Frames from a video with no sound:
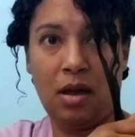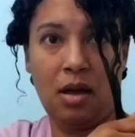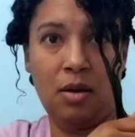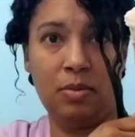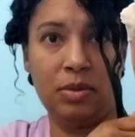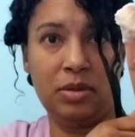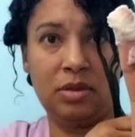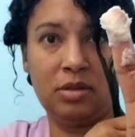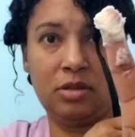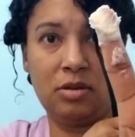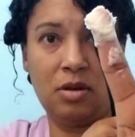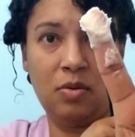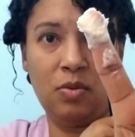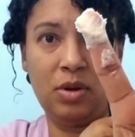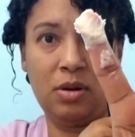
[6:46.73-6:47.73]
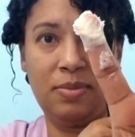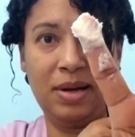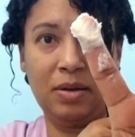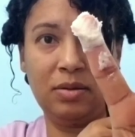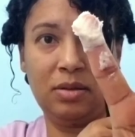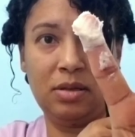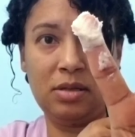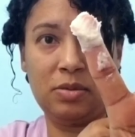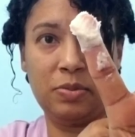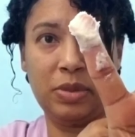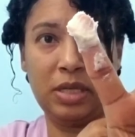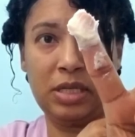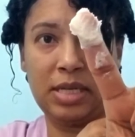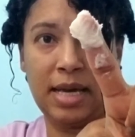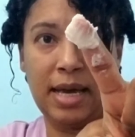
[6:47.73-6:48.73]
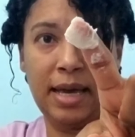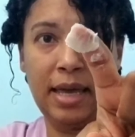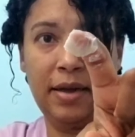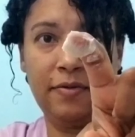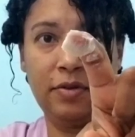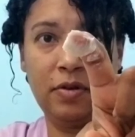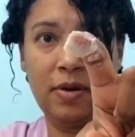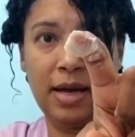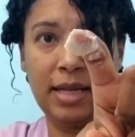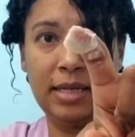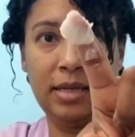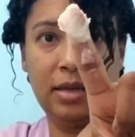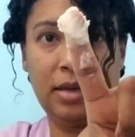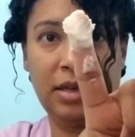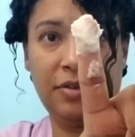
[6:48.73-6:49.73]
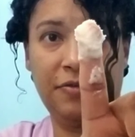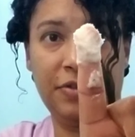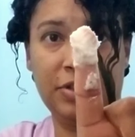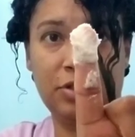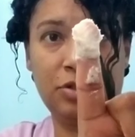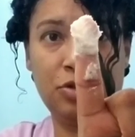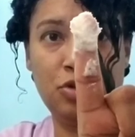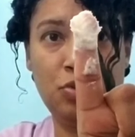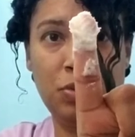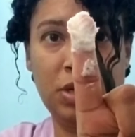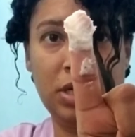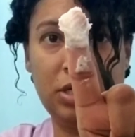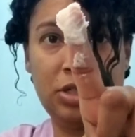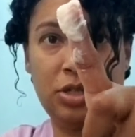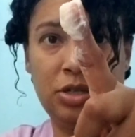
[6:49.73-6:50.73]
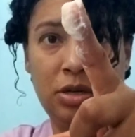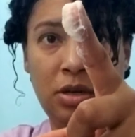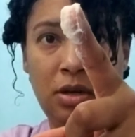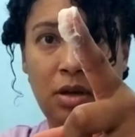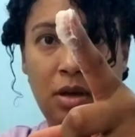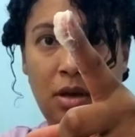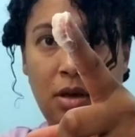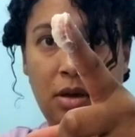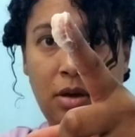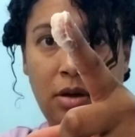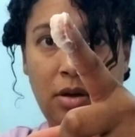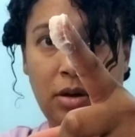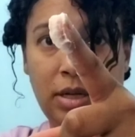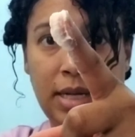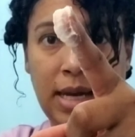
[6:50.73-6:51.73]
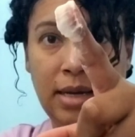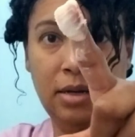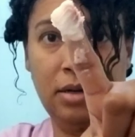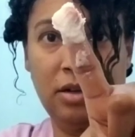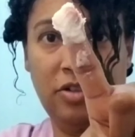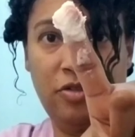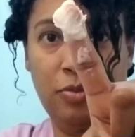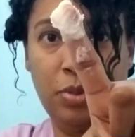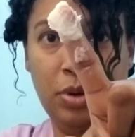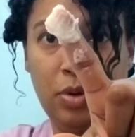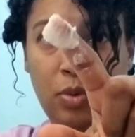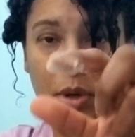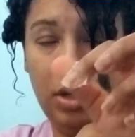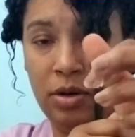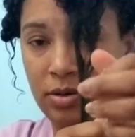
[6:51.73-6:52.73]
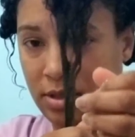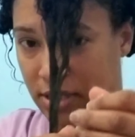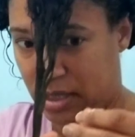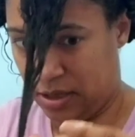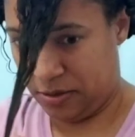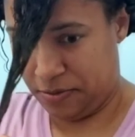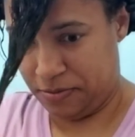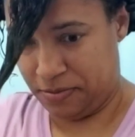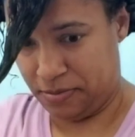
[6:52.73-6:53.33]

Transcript: I'm going to start with about this much. I have no idea if it's too much or not enough, but we're going to see.